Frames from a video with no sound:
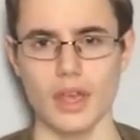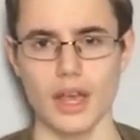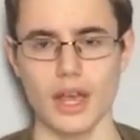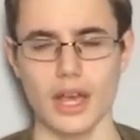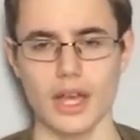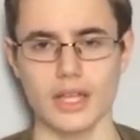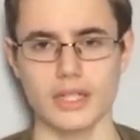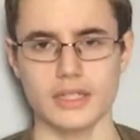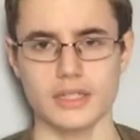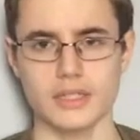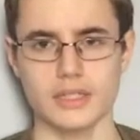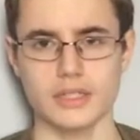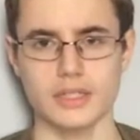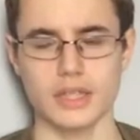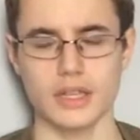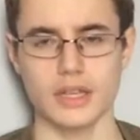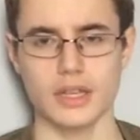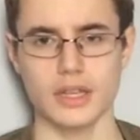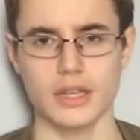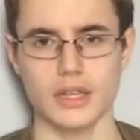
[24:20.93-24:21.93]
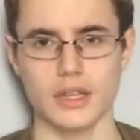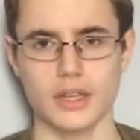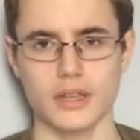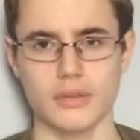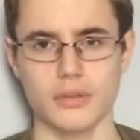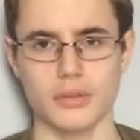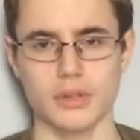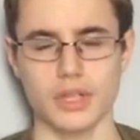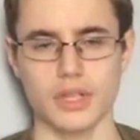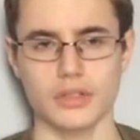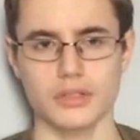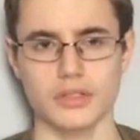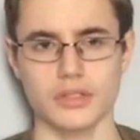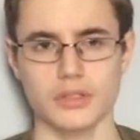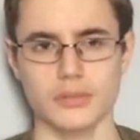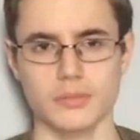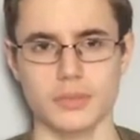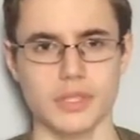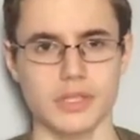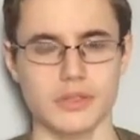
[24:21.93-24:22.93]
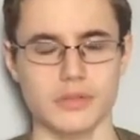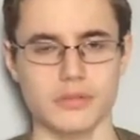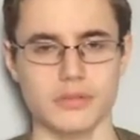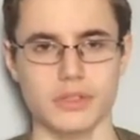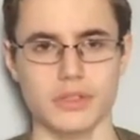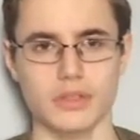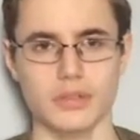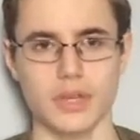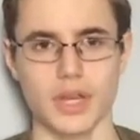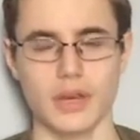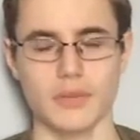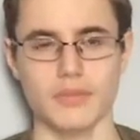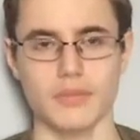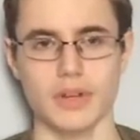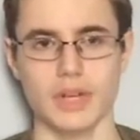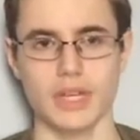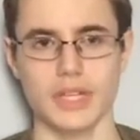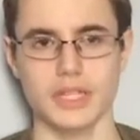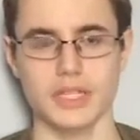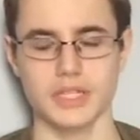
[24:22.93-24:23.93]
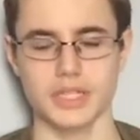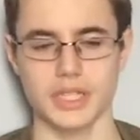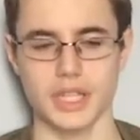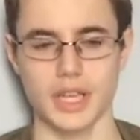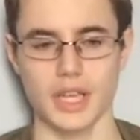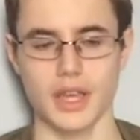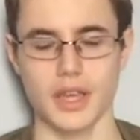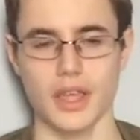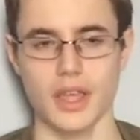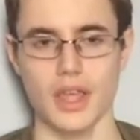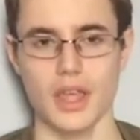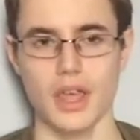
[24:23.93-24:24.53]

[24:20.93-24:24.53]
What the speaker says: And what else has been good that I haven't released yet?